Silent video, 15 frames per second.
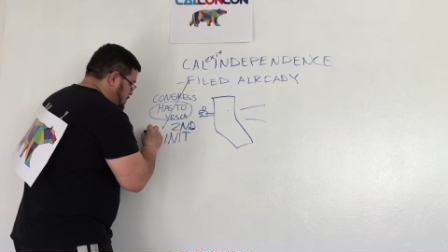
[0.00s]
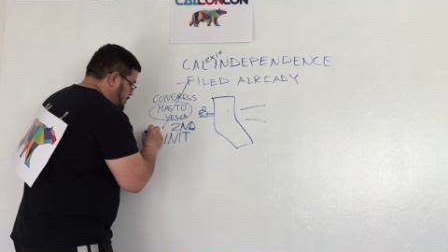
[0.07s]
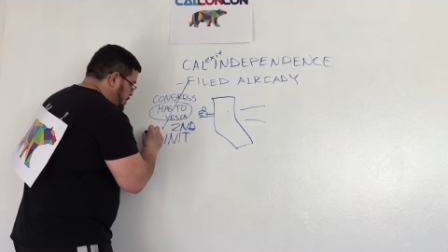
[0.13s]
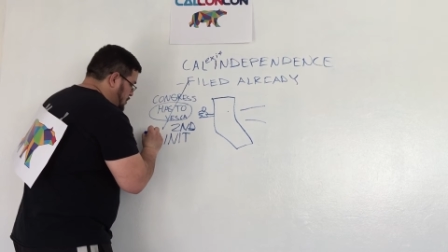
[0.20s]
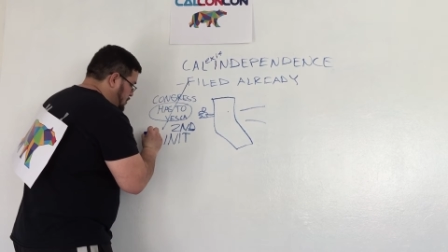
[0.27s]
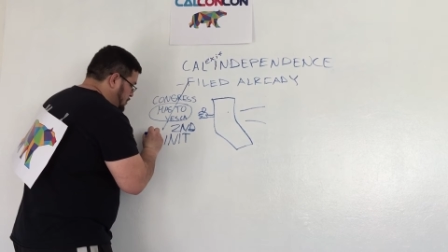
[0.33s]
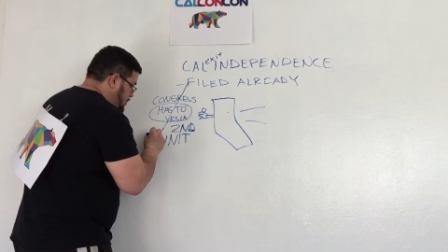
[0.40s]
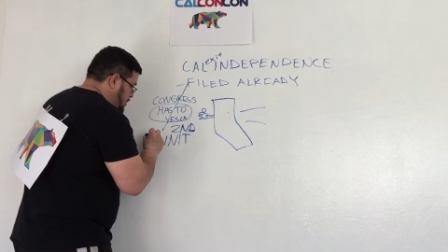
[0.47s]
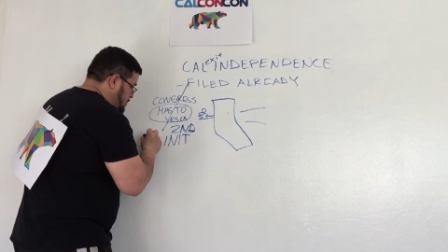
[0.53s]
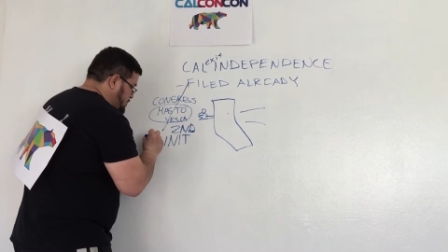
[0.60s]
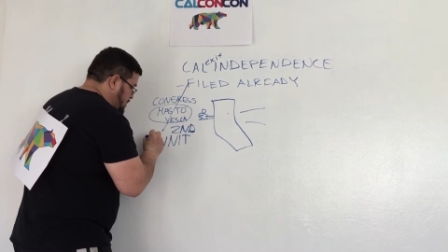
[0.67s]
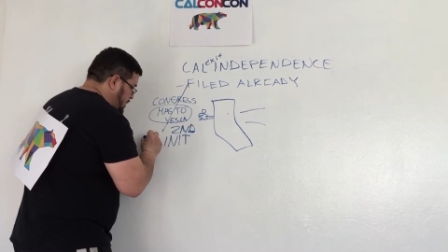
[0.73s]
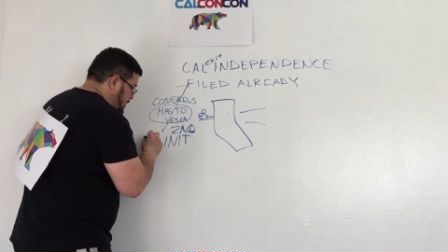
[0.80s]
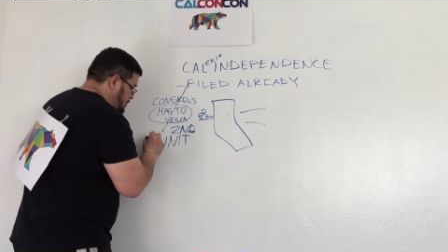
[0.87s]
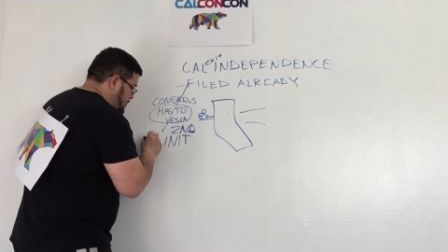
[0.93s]
2
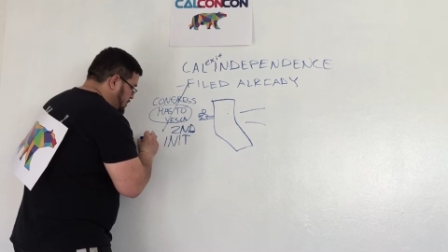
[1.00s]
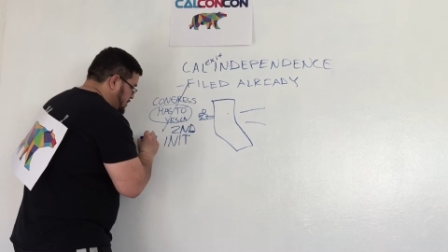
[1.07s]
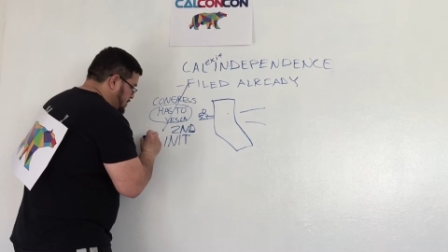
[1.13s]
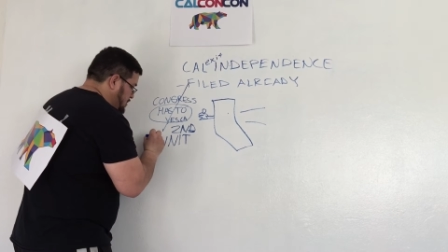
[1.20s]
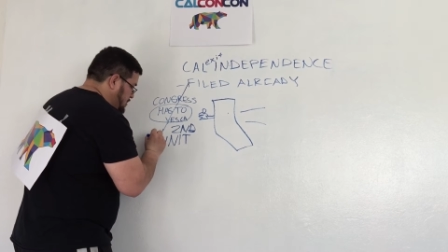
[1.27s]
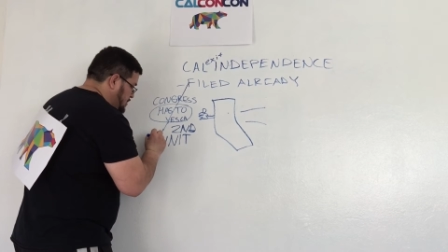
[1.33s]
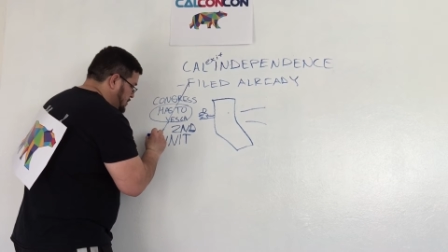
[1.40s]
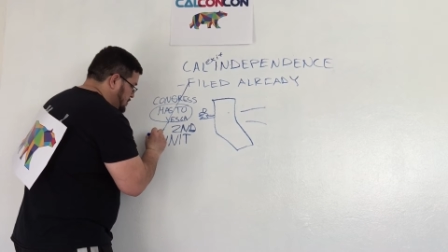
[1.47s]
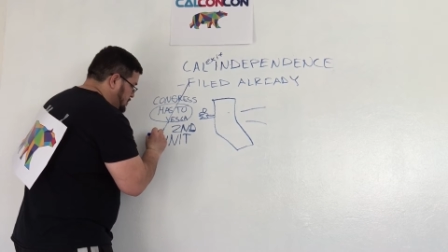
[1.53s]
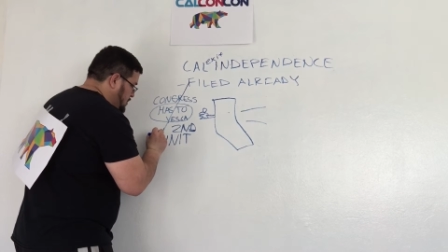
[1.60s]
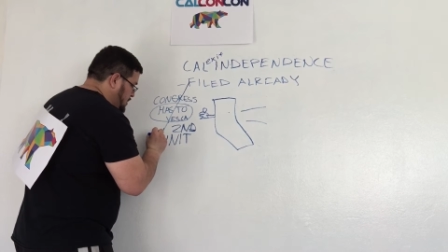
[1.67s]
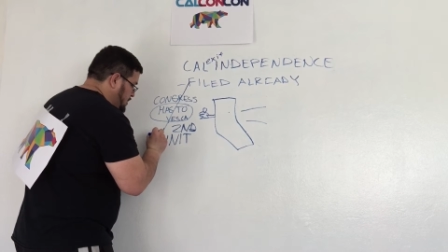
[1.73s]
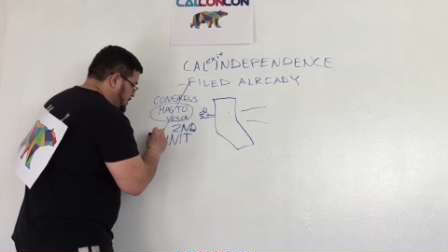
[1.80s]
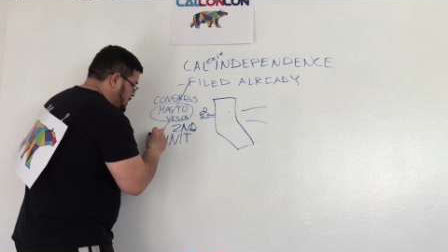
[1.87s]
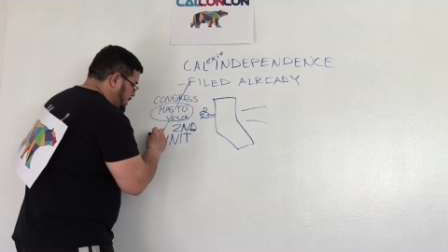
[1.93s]
thumbs up,
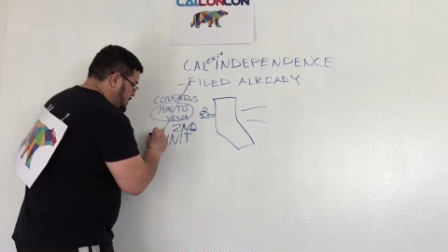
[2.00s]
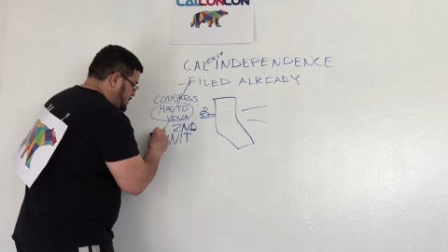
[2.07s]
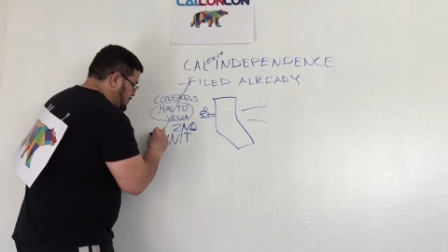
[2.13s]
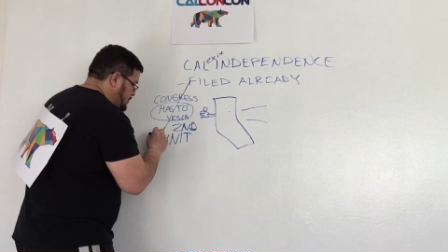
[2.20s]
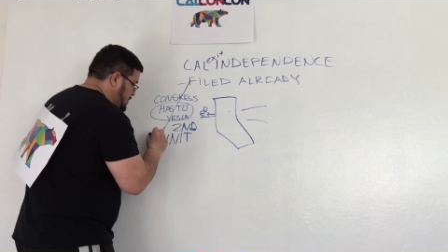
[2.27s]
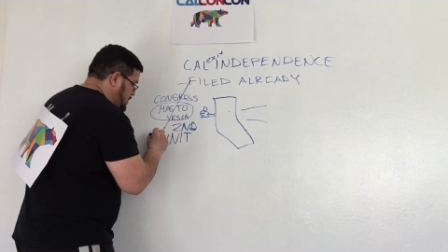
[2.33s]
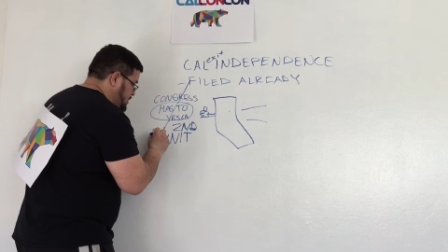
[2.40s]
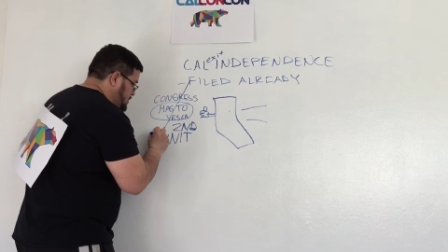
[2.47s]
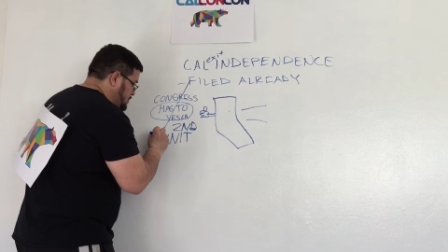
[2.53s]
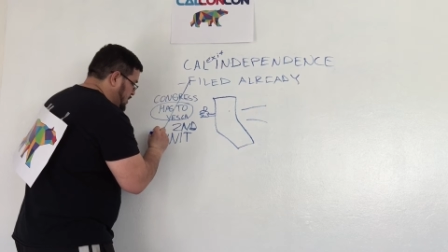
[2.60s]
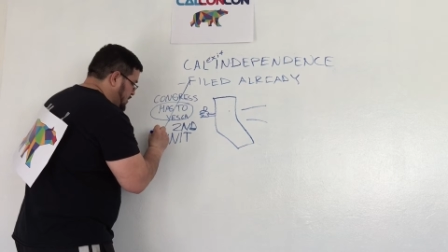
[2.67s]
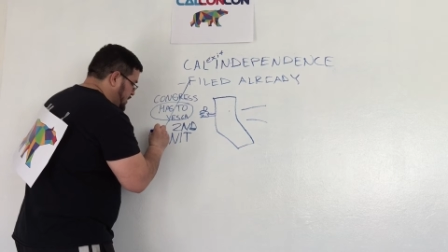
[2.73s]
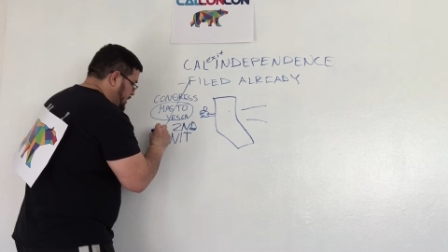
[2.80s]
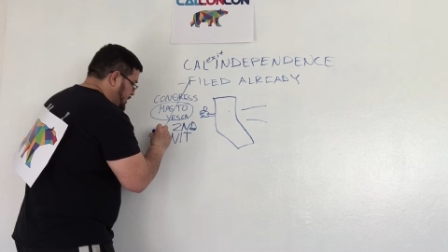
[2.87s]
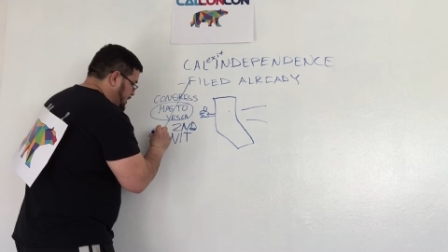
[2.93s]
because that's a really
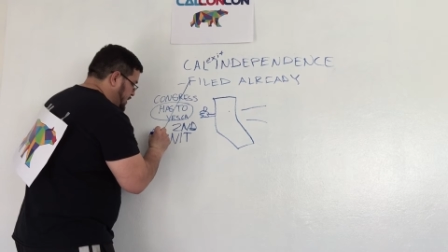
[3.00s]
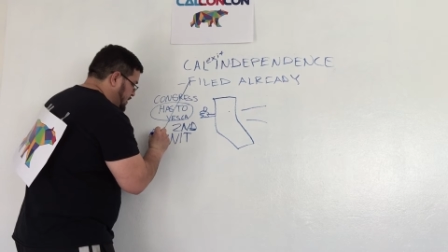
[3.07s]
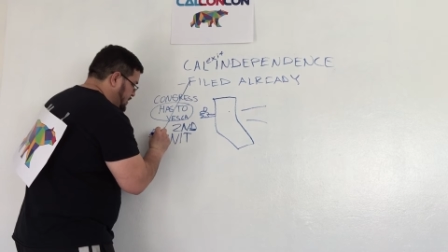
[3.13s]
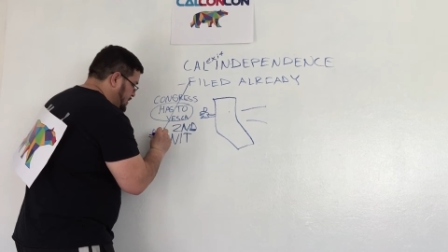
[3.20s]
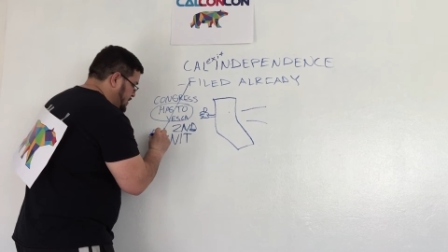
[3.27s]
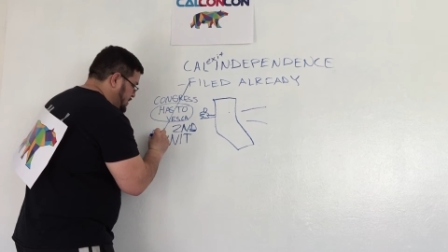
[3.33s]
smart idea.